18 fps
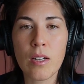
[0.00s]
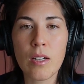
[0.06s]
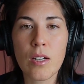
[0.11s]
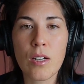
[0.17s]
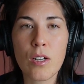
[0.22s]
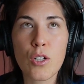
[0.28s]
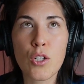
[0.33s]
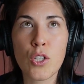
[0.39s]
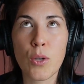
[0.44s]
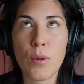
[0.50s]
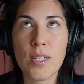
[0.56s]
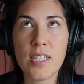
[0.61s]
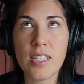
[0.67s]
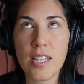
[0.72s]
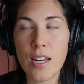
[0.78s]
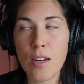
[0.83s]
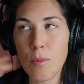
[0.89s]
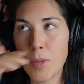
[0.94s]
So
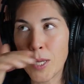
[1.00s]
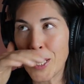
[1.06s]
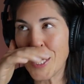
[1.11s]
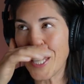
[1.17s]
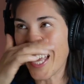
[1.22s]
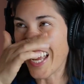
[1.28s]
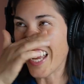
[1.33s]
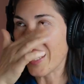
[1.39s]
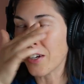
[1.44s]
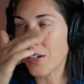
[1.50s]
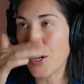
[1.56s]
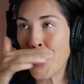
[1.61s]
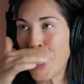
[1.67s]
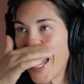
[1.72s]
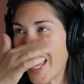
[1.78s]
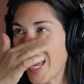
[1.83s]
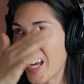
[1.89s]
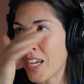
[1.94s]
instead of being like,
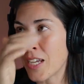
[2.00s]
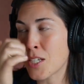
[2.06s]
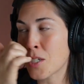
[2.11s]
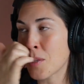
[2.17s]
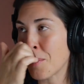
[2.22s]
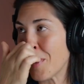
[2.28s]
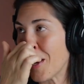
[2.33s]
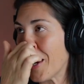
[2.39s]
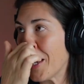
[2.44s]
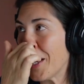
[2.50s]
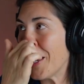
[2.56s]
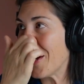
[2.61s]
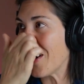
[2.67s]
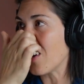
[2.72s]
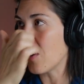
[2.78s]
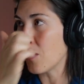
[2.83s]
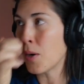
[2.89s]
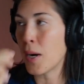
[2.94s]
okay,
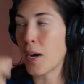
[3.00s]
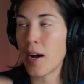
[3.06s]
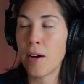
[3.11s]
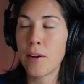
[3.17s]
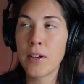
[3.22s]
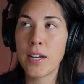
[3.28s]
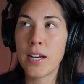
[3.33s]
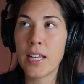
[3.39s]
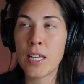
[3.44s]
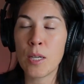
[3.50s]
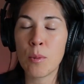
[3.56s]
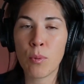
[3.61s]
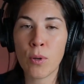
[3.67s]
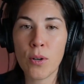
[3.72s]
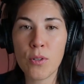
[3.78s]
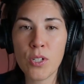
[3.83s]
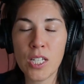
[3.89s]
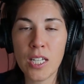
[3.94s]
tomorrow I'm going to eat
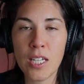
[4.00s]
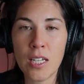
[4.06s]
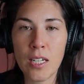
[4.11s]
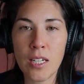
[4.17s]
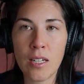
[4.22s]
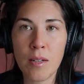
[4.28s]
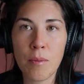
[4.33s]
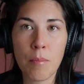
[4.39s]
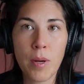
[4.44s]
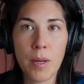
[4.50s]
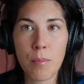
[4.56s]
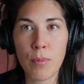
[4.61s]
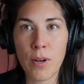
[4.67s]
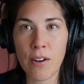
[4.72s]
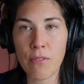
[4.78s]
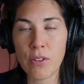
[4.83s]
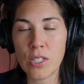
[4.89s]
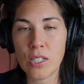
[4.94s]
protein, my
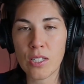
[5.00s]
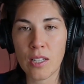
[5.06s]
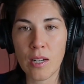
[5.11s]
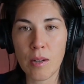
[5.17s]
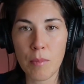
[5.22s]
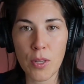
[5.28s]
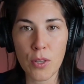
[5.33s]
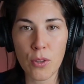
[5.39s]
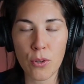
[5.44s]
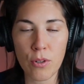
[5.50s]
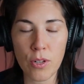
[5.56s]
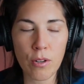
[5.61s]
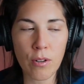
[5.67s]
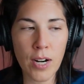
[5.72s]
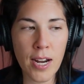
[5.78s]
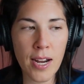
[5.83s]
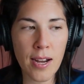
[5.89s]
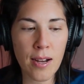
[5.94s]
breakfast is going to be 30
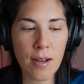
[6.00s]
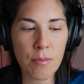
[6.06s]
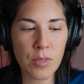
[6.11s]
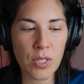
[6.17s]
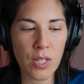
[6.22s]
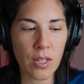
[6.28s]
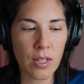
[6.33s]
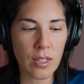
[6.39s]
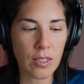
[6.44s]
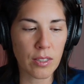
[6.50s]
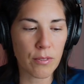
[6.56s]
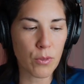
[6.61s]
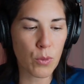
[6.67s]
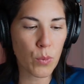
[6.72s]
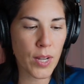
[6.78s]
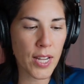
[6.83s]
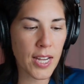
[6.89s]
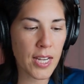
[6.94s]
grams, I'm going to lift
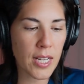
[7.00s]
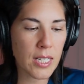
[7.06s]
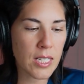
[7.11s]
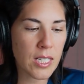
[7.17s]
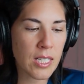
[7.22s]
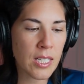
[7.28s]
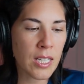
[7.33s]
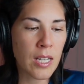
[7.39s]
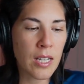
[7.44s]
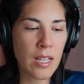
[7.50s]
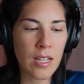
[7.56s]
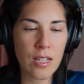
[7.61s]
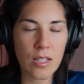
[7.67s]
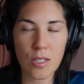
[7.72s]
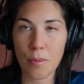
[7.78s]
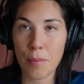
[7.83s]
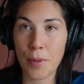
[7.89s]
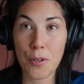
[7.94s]
weights,
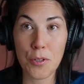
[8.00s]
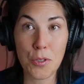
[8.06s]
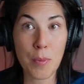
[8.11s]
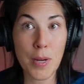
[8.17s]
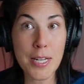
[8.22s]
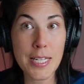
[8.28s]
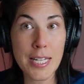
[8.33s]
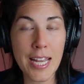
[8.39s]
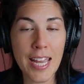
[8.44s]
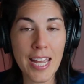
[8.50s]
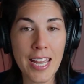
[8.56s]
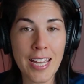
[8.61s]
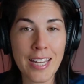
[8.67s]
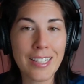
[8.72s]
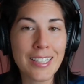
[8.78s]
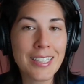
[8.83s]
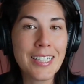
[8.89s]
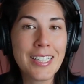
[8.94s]
tomorrow's Monday,
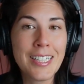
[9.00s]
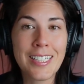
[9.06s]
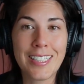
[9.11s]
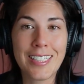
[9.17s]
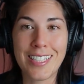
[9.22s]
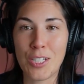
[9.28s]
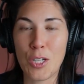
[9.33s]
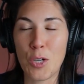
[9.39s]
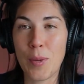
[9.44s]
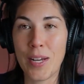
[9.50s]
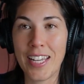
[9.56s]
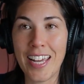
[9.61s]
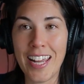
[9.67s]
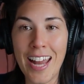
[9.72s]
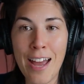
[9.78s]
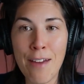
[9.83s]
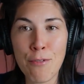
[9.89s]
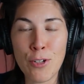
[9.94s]
let's hope I get
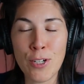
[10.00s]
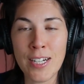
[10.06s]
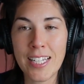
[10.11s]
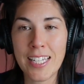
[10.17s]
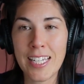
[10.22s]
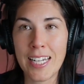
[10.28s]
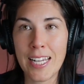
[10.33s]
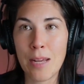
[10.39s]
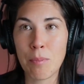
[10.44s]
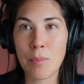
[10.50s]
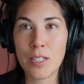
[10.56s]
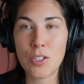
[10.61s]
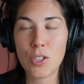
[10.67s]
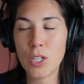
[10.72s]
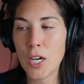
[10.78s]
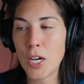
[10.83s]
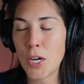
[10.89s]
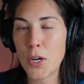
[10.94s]
after it, giddy up, let's
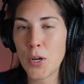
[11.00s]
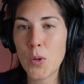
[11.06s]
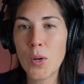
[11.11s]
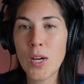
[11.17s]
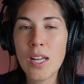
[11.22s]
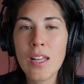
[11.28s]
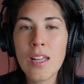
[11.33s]
go.